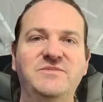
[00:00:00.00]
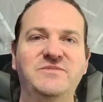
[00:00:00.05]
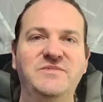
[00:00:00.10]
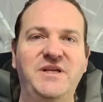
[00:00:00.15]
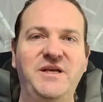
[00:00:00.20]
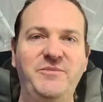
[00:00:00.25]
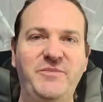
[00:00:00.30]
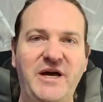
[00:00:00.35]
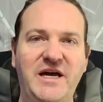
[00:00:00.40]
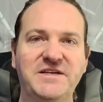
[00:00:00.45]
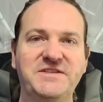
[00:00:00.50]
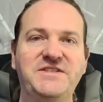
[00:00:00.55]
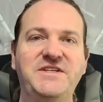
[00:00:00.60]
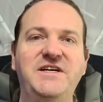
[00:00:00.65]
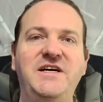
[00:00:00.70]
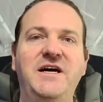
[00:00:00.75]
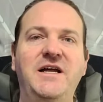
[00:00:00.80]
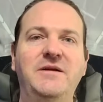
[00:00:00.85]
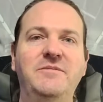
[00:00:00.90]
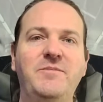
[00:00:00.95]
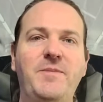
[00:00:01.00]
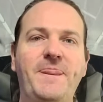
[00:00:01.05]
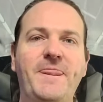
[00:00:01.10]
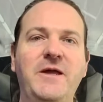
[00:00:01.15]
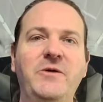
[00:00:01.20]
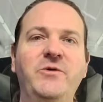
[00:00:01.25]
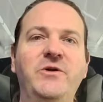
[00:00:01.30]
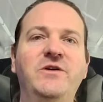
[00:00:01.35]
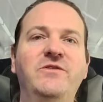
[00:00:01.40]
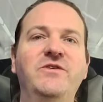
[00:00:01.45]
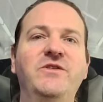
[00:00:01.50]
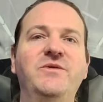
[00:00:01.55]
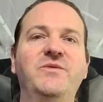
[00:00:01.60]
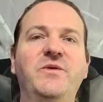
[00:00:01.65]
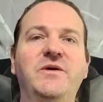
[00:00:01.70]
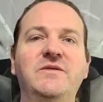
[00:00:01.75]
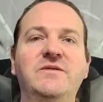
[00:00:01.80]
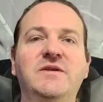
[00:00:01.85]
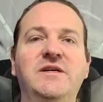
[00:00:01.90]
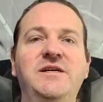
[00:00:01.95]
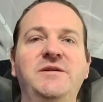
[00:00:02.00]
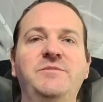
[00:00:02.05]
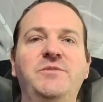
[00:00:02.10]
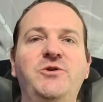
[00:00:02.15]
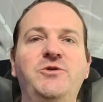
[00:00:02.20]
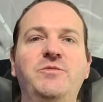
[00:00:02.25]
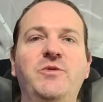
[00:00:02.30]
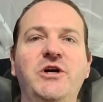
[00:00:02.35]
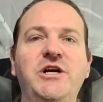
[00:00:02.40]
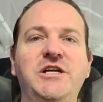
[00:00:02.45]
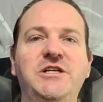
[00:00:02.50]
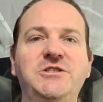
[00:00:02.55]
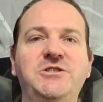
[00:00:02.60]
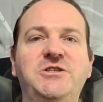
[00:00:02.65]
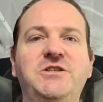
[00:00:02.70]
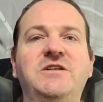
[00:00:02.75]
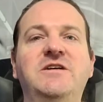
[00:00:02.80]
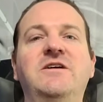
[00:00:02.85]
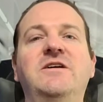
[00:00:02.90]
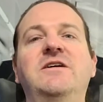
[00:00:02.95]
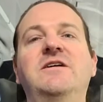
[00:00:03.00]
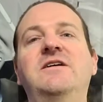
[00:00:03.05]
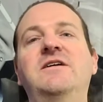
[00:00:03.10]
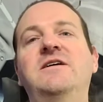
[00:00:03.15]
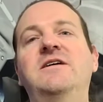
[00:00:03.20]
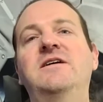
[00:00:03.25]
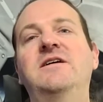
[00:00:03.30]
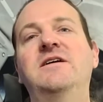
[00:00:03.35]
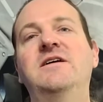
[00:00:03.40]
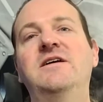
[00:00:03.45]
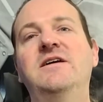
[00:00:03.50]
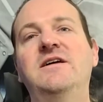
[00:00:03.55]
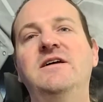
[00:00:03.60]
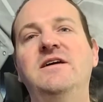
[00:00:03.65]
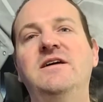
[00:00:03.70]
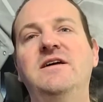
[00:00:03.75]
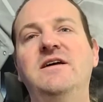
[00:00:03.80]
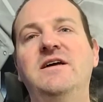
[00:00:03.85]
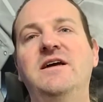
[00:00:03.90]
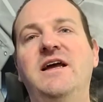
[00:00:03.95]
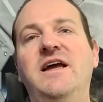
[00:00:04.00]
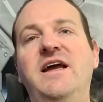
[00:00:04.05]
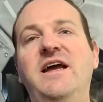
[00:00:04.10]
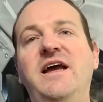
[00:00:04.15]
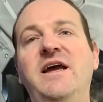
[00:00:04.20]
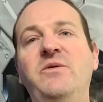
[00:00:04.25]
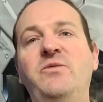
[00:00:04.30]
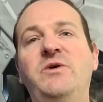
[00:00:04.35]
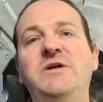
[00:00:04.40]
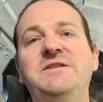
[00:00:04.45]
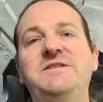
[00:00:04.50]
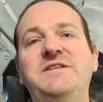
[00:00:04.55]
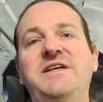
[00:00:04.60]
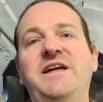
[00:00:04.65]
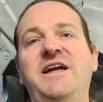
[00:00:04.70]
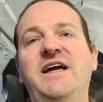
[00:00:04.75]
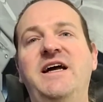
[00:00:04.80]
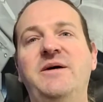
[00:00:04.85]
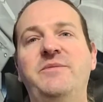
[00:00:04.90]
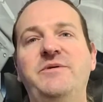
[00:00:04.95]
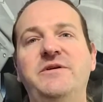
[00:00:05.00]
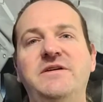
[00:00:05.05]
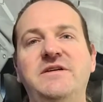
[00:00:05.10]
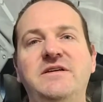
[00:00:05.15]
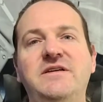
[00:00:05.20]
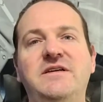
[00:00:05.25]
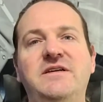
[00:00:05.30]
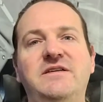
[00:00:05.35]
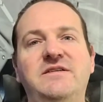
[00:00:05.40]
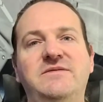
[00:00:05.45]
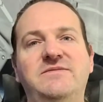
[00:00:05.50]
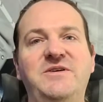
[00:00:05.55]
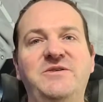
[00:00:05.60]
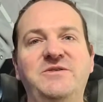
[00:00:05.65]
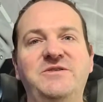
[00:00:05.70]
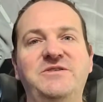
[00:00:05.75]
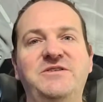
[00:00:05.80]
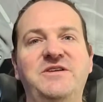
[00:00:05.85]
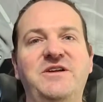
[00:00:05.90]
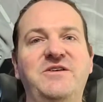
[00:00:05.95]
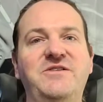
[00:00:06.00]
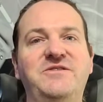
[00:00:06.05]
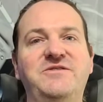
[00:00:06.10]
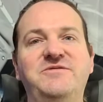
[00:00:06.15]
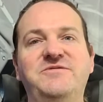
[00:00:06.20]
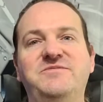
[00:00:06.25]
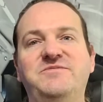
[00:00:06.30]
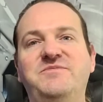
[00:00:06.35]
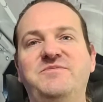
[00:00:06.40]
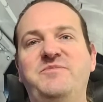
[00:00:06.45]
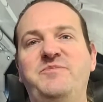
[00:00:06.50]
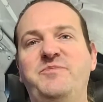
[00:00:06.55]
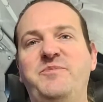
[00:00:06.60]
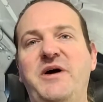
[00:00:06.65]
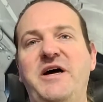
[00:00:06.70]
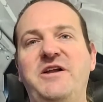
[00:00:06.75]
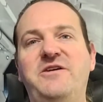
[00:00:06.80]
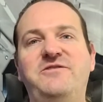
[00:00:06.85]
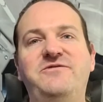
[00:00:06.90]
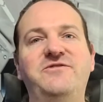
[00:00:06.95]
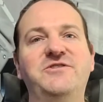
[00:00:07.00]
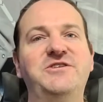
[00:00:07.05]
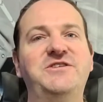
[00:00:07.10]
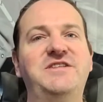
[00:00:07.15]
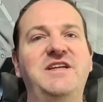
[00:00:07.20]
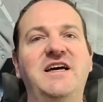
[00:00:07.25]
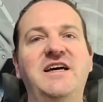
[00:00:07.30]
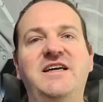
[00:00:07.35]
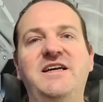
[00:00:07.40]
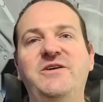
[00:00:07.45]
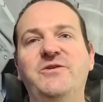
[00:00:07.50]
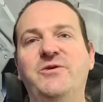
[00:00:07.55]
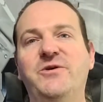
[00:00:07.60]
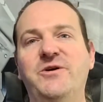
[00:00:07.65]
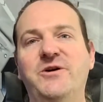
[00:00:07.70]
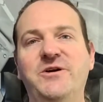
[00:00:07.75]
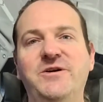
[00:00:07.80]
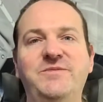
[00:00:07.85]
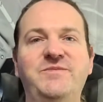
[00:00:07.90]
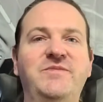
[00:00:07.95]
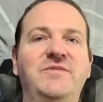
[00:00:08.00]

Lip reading: he passed on. He went over the Rainbow Bridge. And once that happened, there was another battle for stacking order.